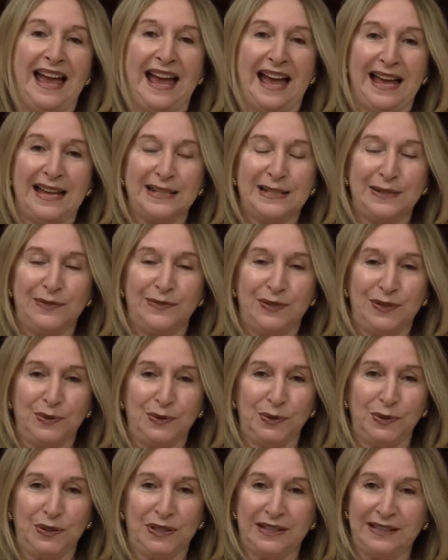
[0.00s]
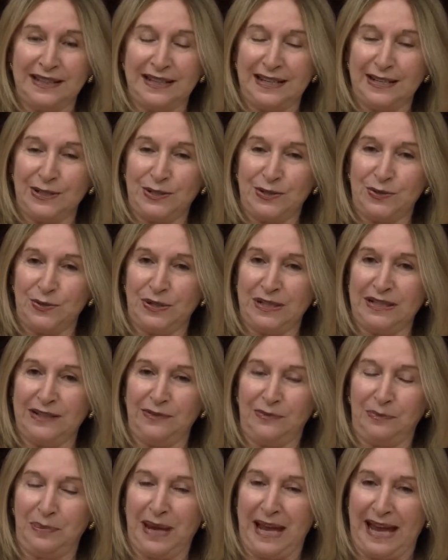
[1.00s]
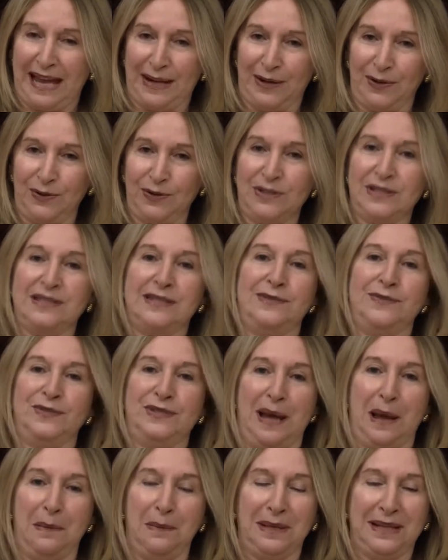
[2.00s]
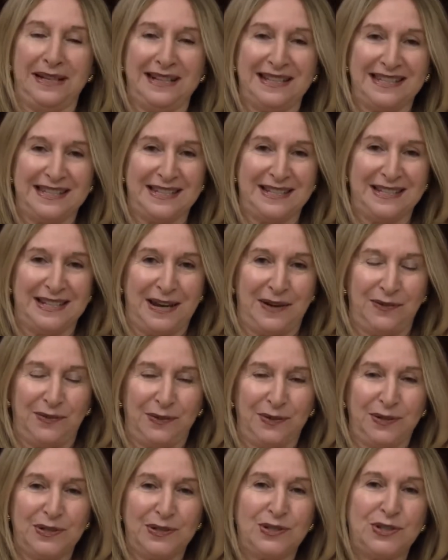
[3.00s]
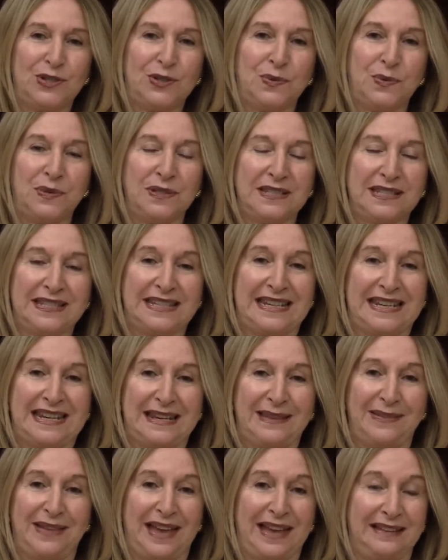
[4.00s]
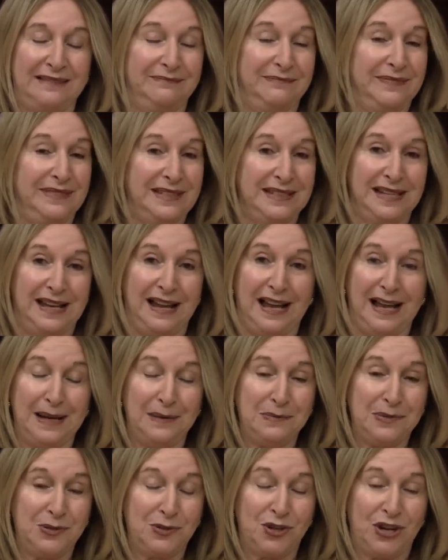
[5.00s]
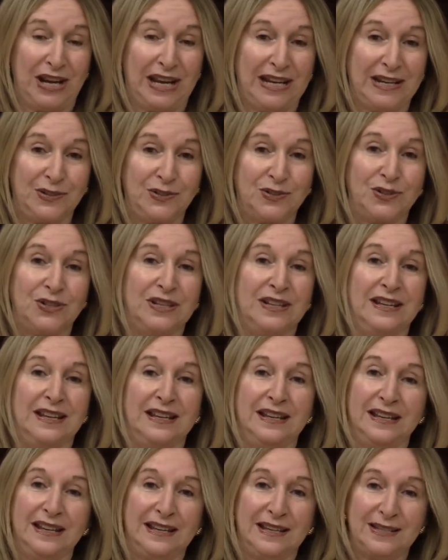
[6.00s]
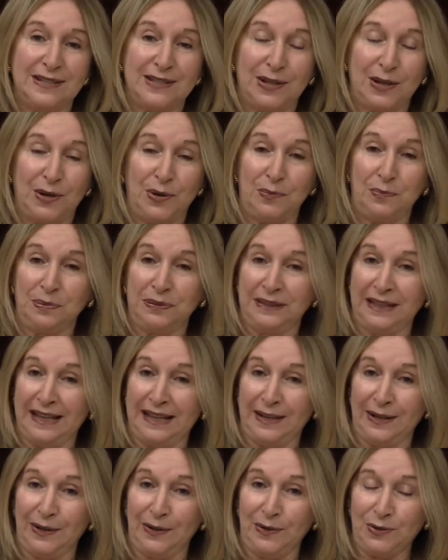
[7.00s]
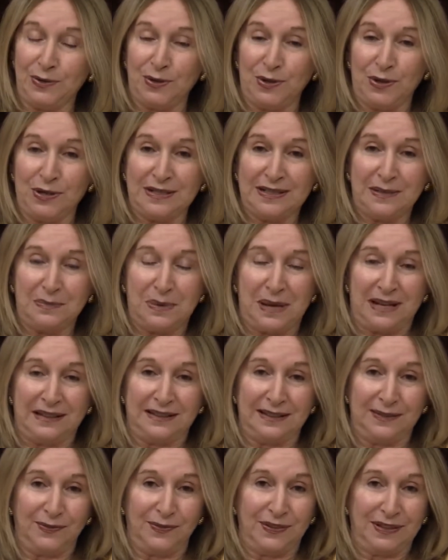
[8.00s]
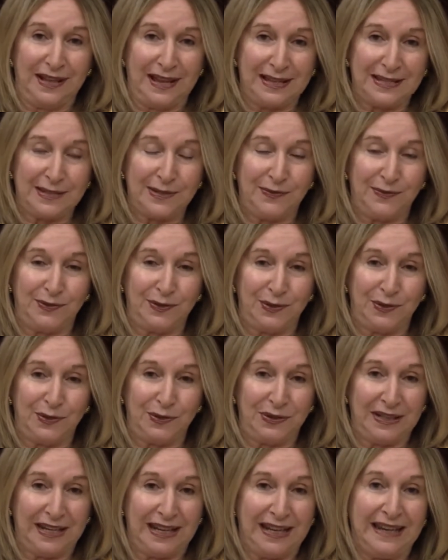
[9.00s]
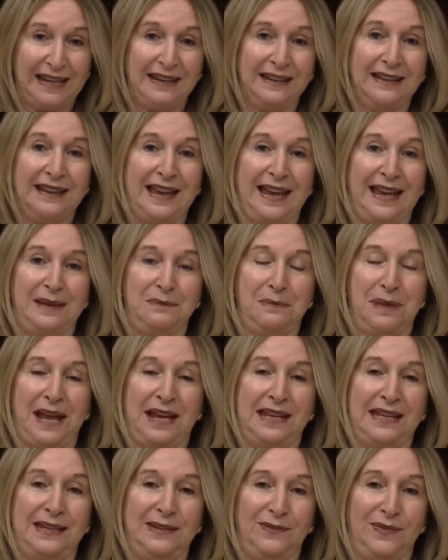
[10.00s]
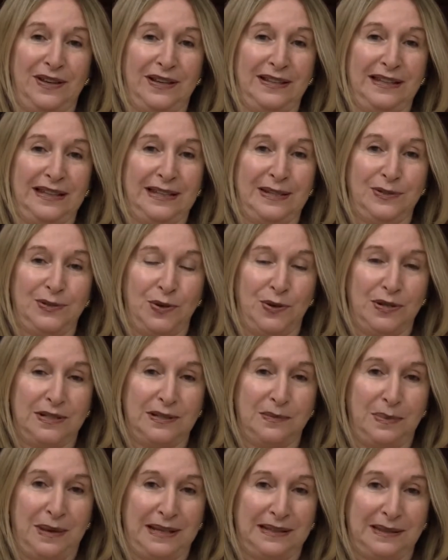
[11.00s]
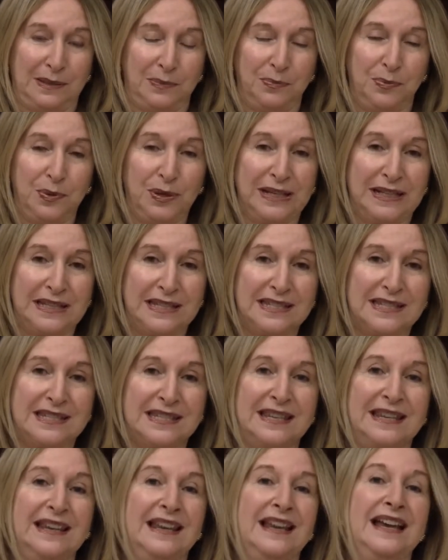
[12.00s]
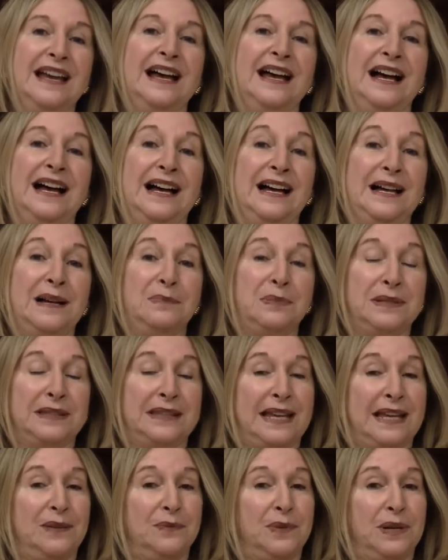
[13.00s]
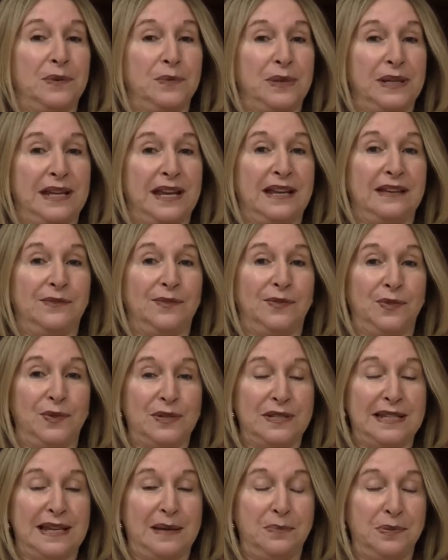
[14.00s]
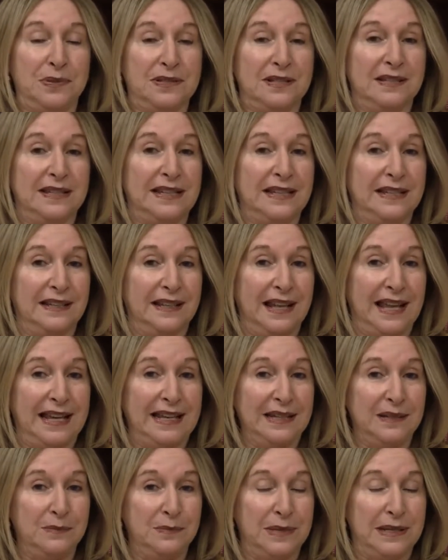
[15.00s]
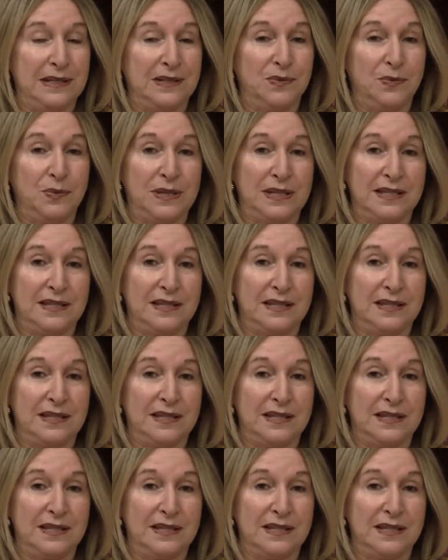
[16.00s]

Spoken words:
And if you look at the history of patterns of dominance and deference, you will see that times change. So Plato talked about the philosopher king, and Machiavelli talked about the prince. But then when we get, for example, to the Enlightenment, we